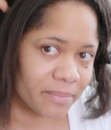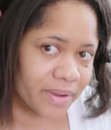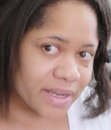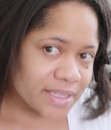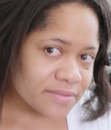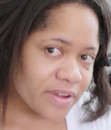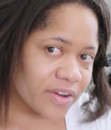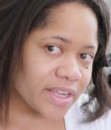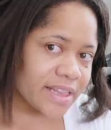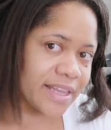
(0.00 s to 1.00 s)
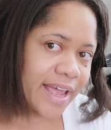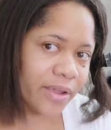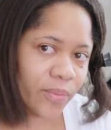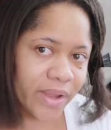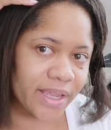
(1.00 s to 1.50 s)
but it's very
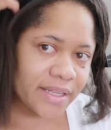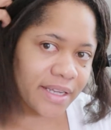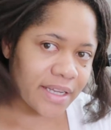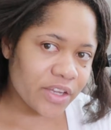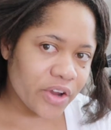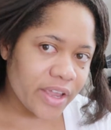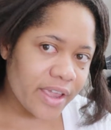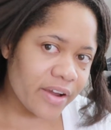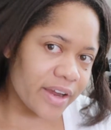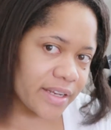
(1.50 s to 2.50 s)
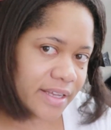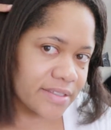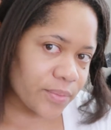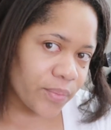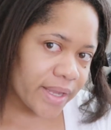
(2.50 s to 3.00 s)
lightweight in your hair. It
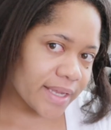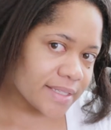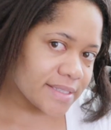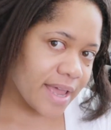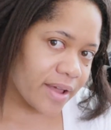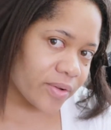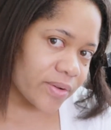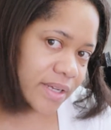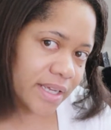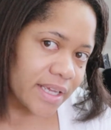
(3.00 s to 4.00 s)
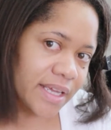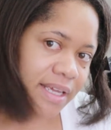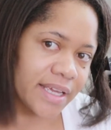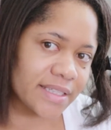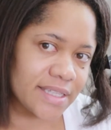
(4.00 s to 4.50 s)
doesn't weigh it down.
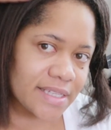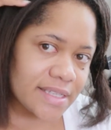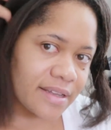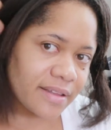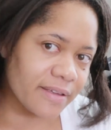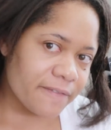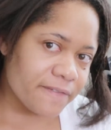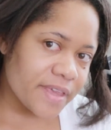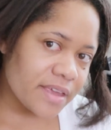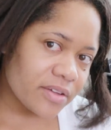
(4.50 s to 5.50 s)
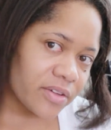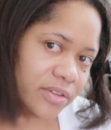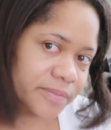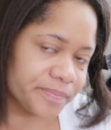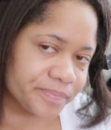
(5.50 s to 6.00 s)
It doesn't
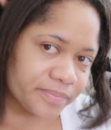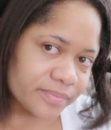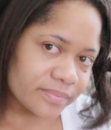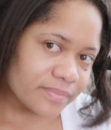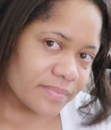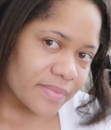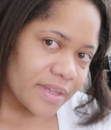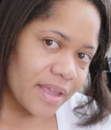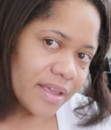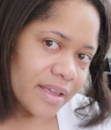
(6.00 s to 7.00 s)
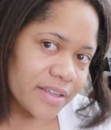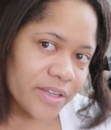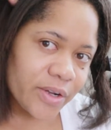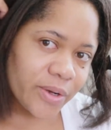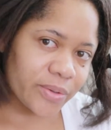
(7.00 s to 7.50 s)
feel,
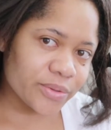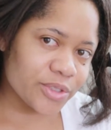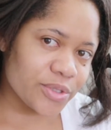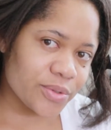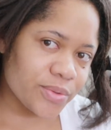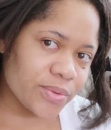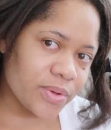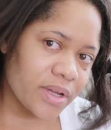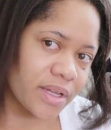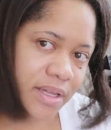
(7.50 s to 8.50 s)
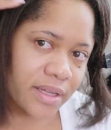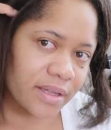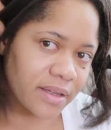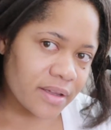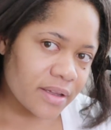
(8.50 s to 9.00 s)
you know, too
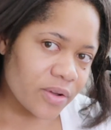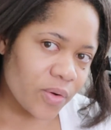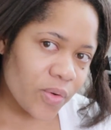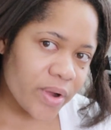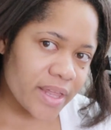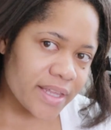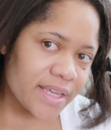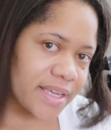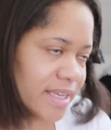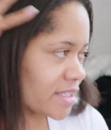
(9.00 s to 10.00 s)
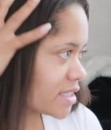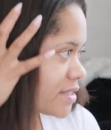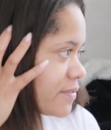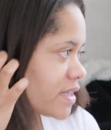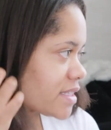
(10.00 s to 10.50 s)
oily. It
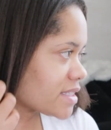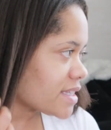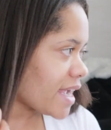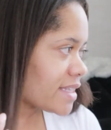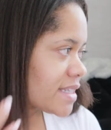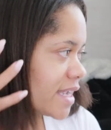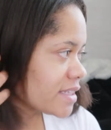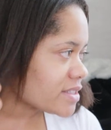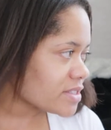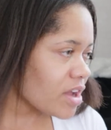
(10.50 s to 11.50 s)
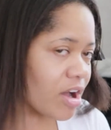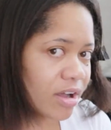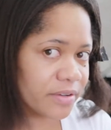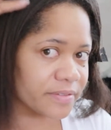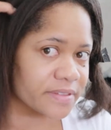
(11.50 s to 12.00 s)
just feels nice and
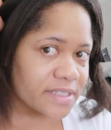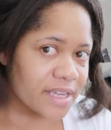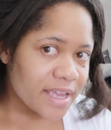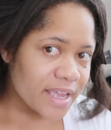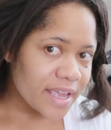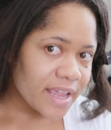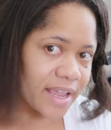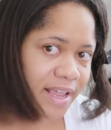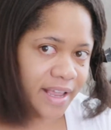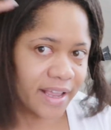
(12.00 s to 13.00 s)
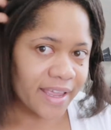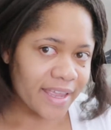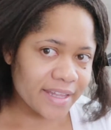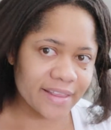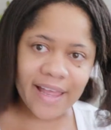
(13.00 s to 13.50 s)
soft
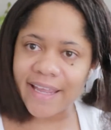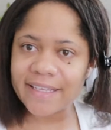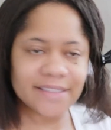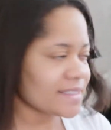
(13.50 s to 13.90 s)
and light.